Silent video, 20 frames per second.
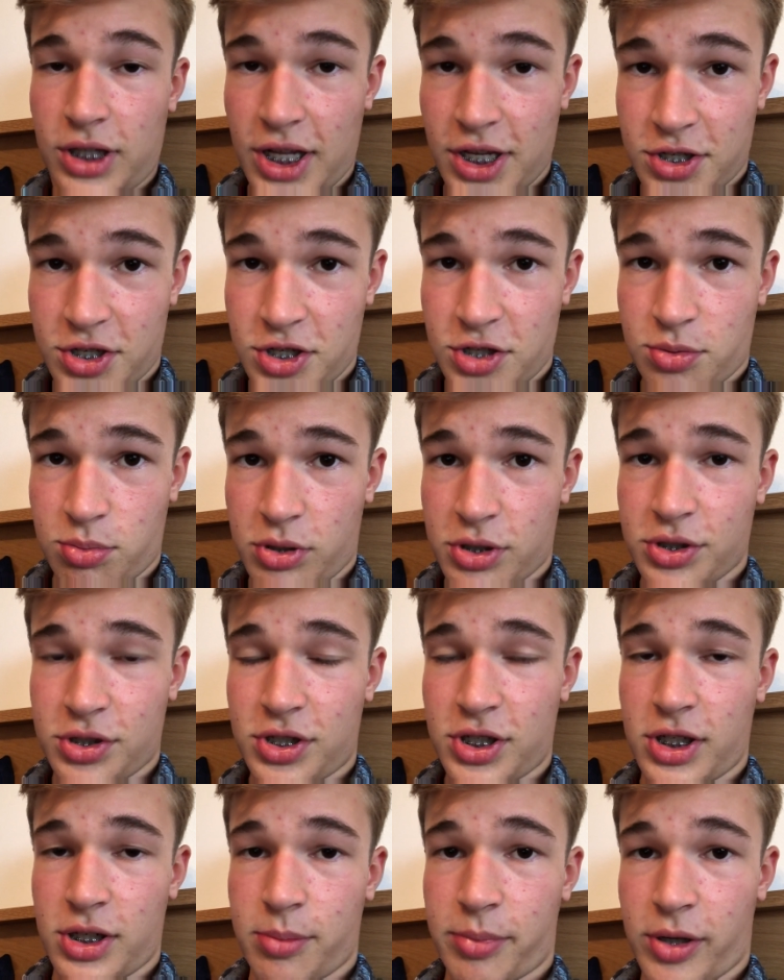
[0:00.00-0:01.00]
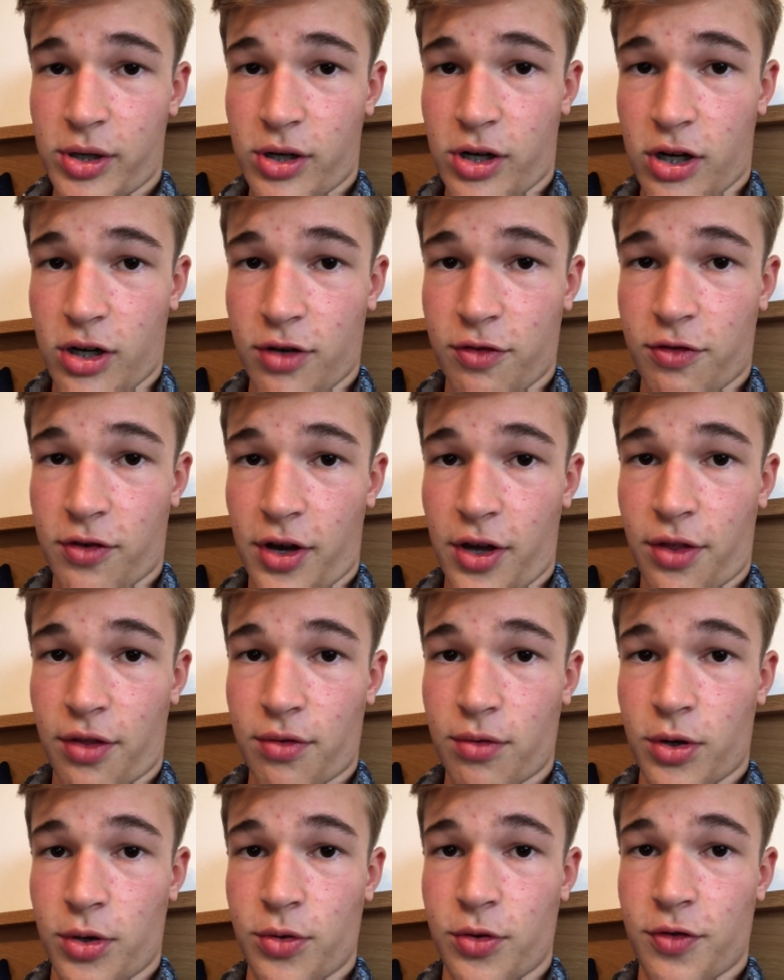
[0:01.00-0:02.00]
There's this one scene about halfway
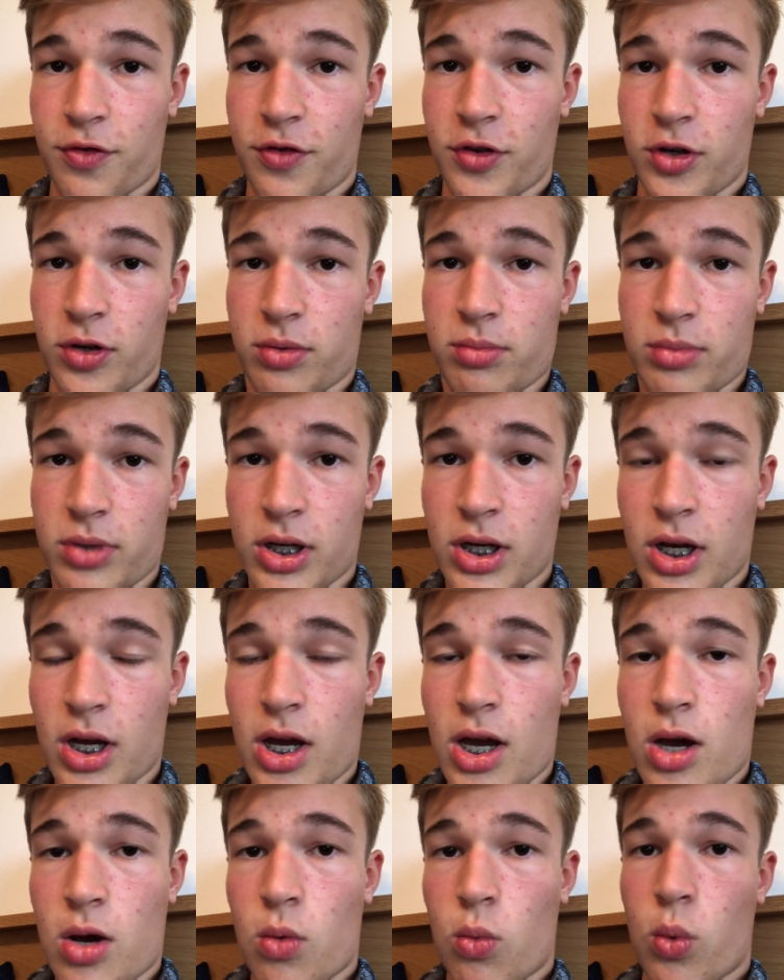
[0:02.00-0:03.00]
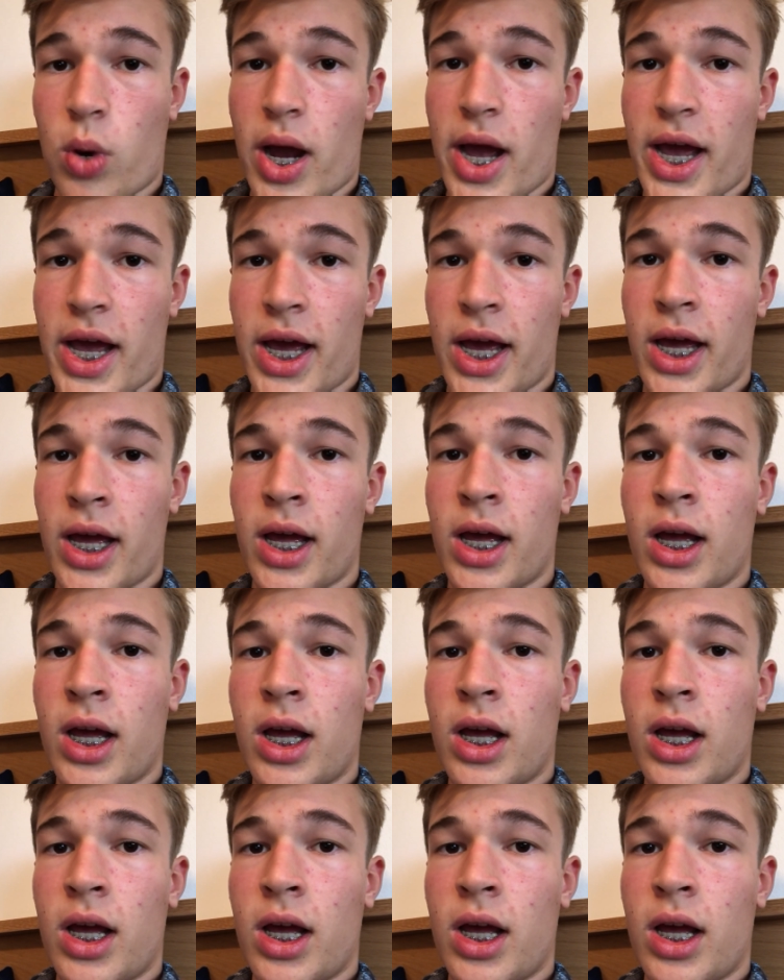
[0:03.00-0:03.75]
through the film where